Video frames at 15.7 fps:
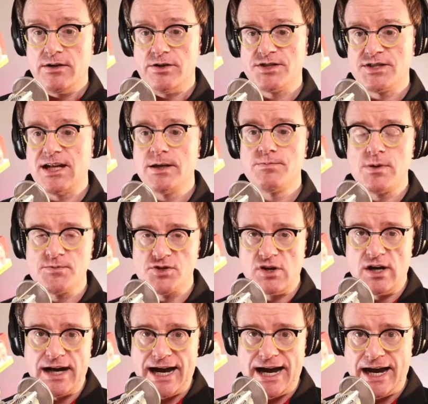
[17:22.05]
The teleprompter
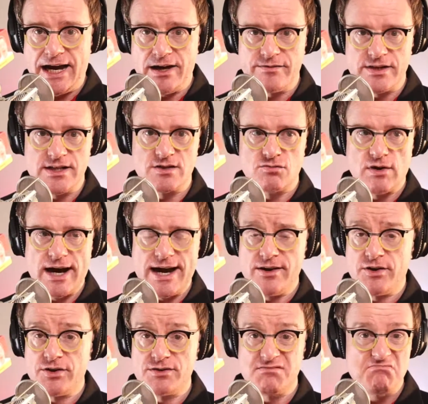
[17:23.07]
I have is
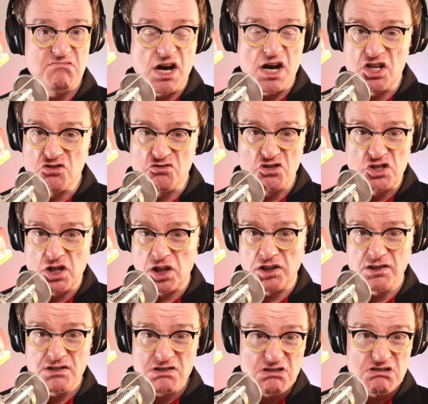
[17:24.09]
around
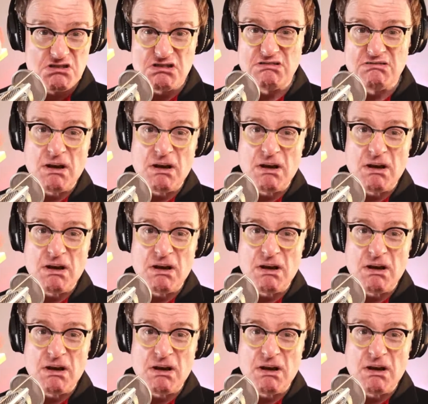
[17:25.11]
$100.